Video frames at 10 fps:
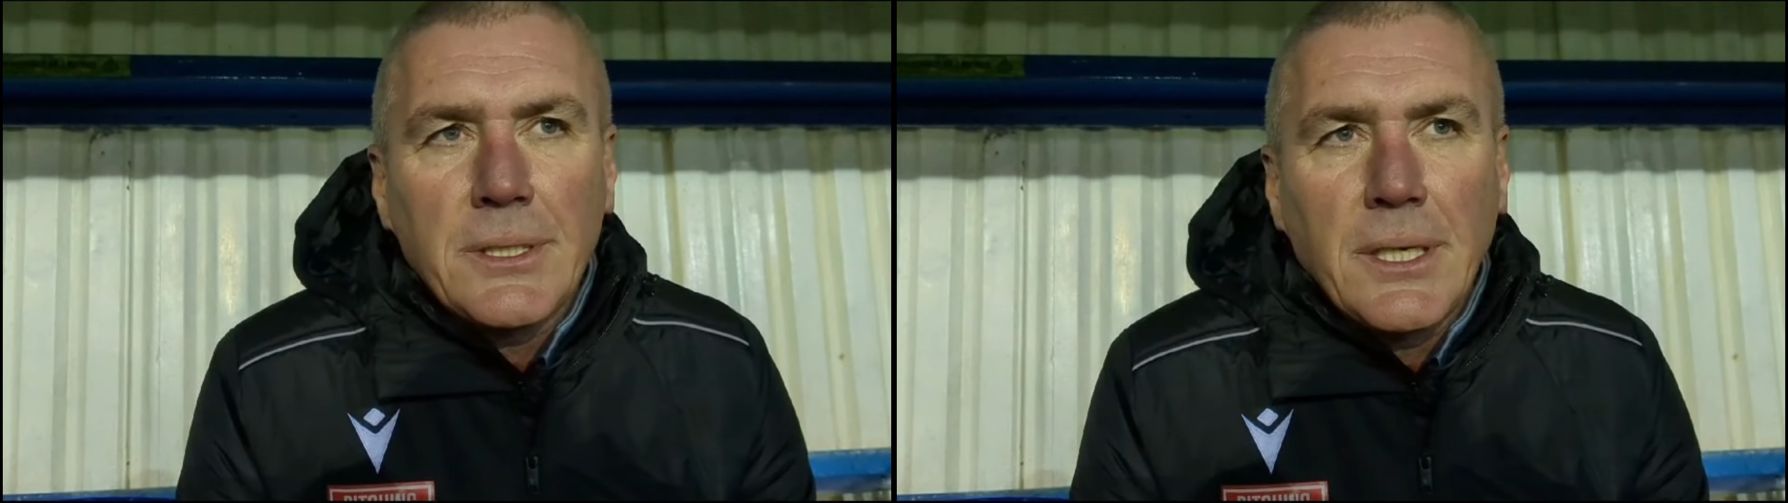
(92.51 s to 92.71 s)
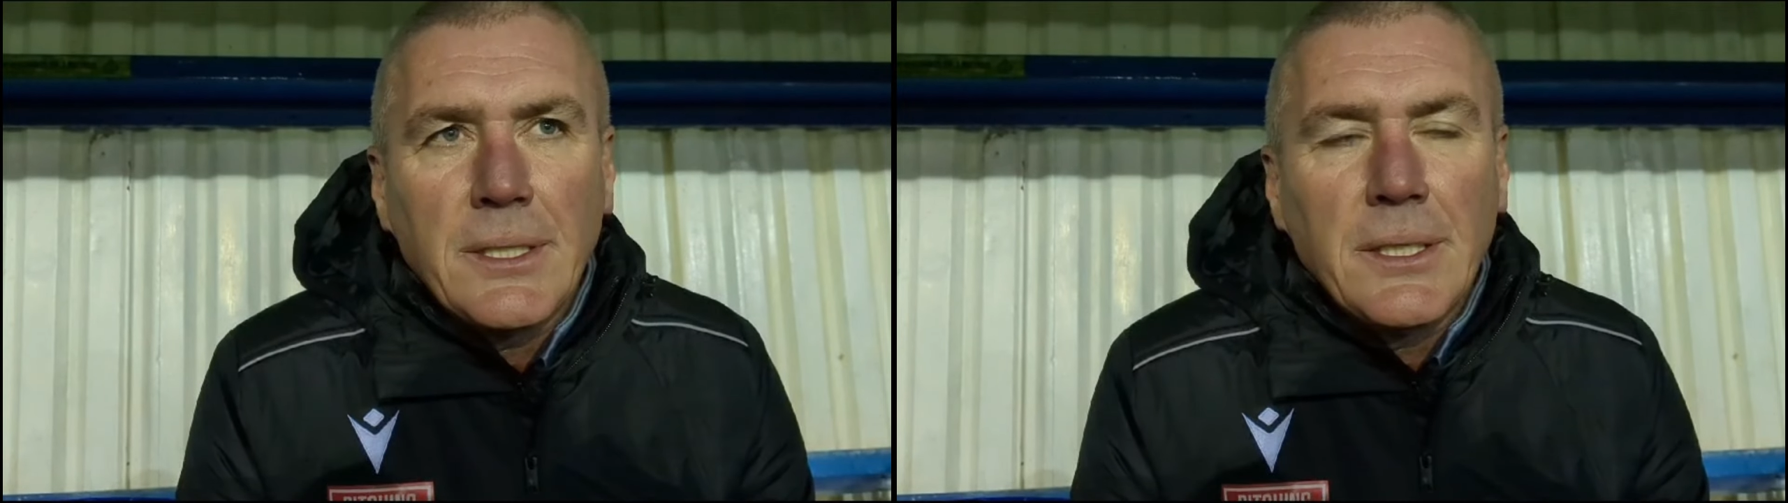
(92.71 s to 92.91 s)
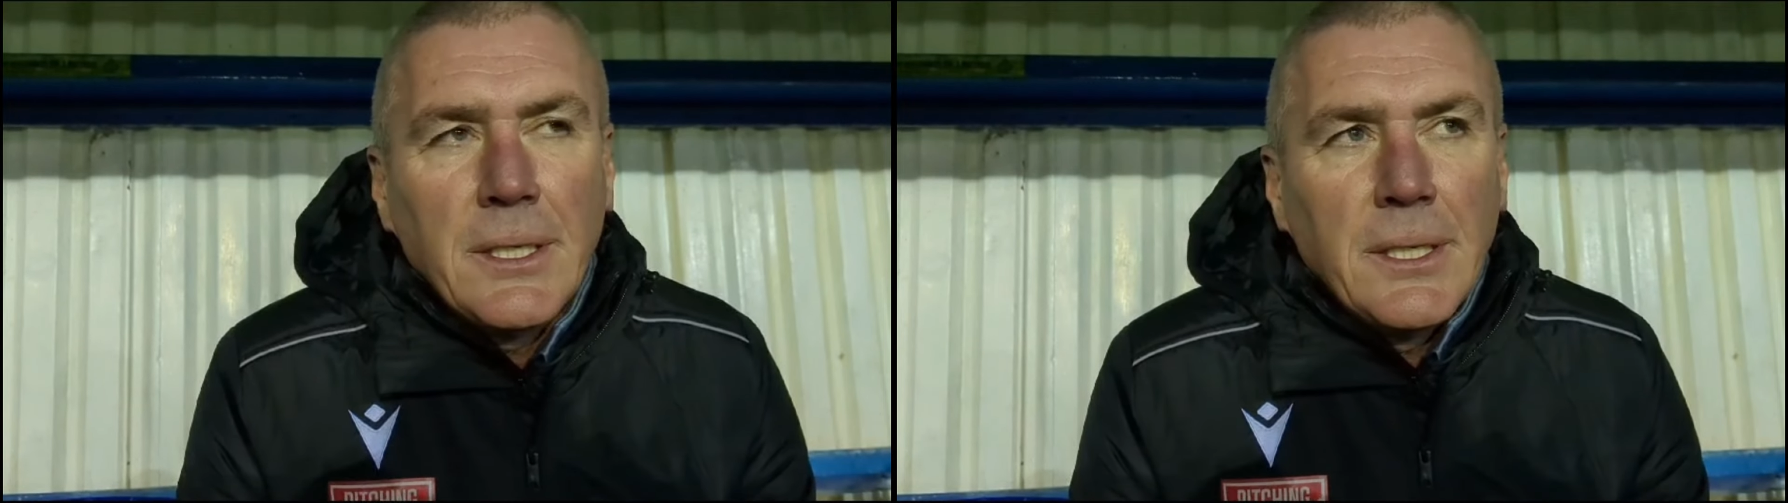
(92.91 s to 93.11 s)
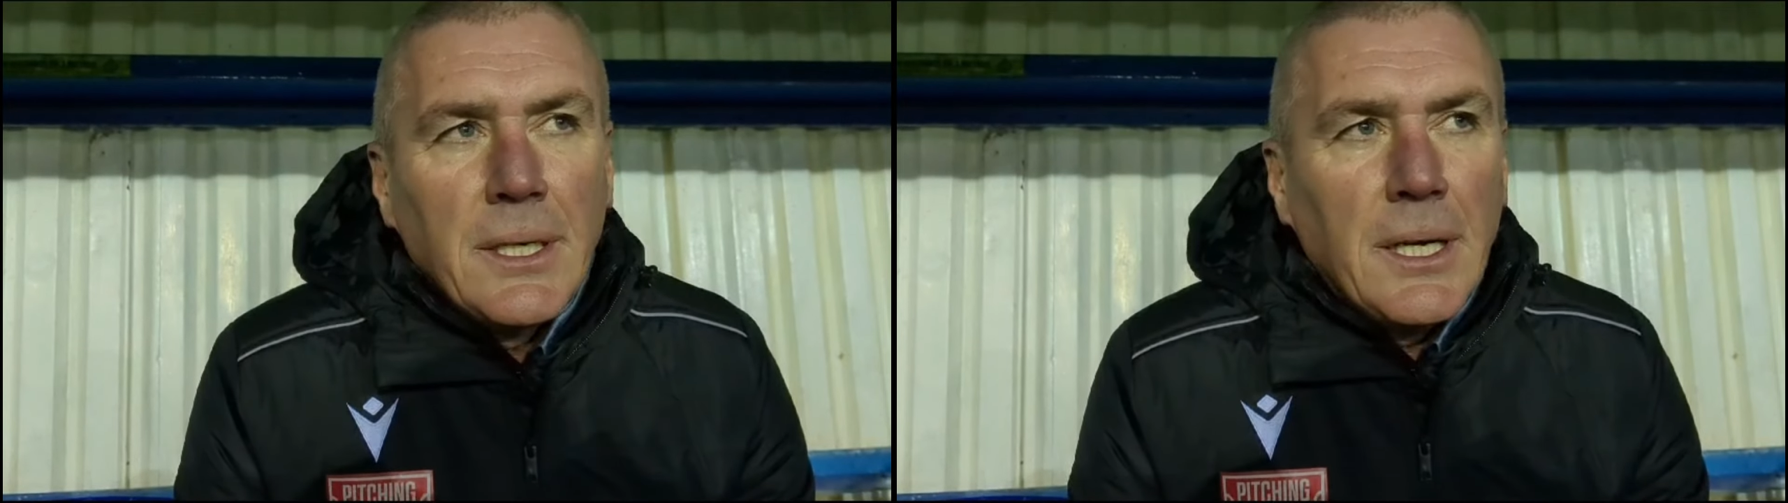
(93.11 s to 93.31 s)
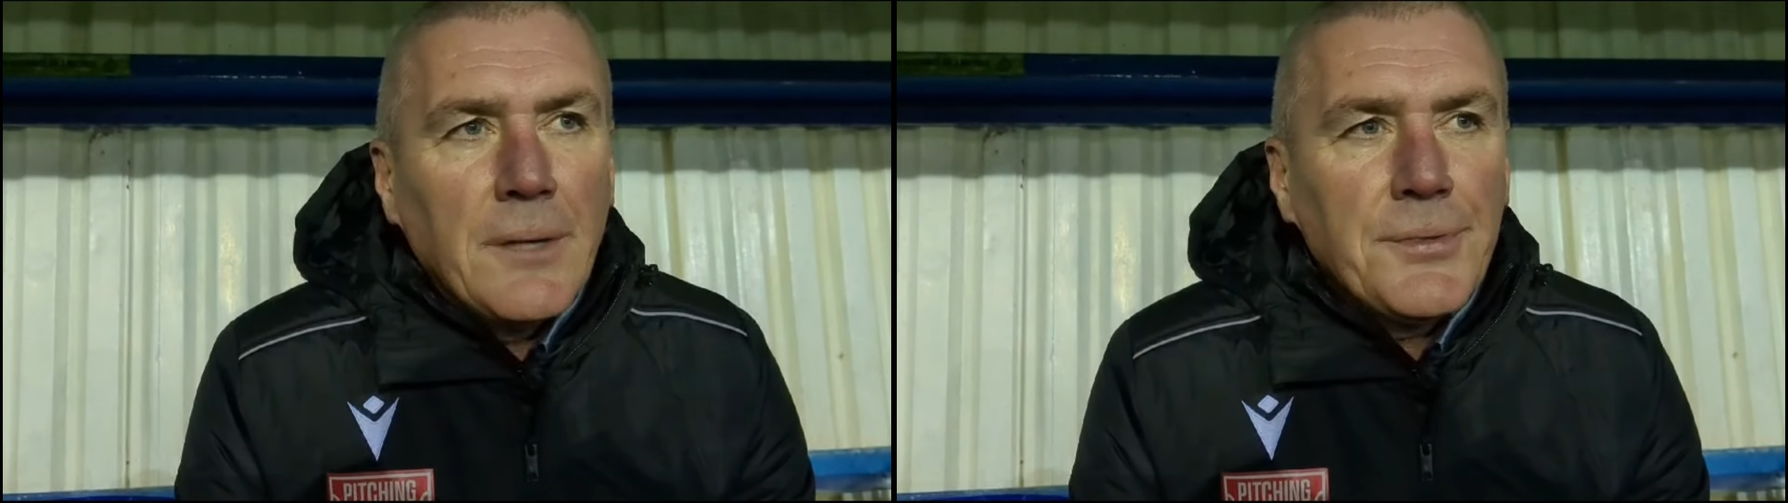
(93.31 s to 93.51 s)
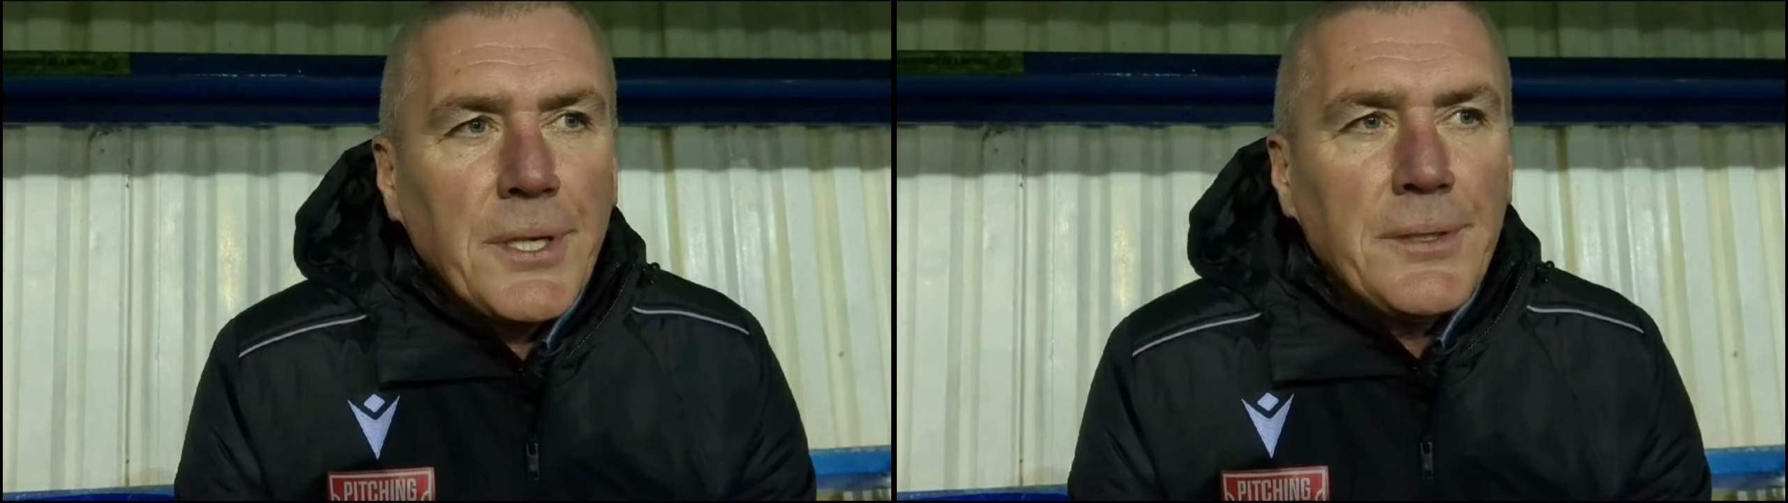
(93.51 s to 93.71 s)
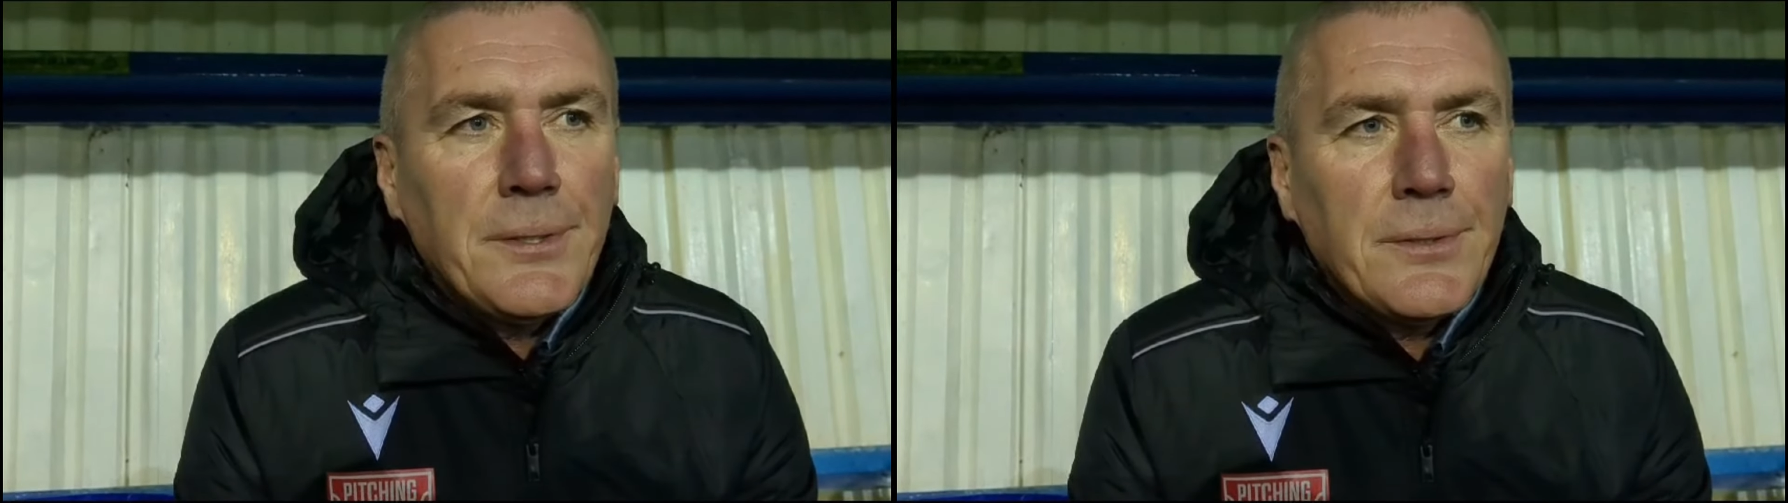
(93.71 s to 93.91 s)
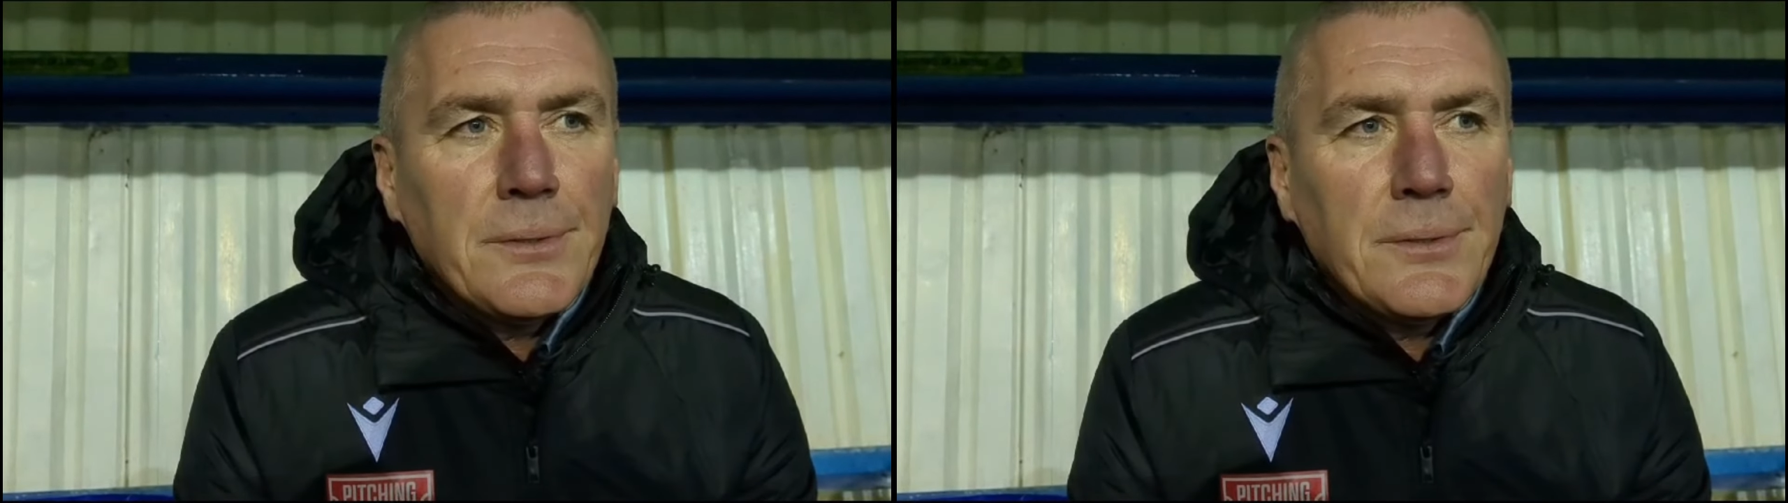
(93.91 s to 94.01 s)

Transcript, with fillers: And I've said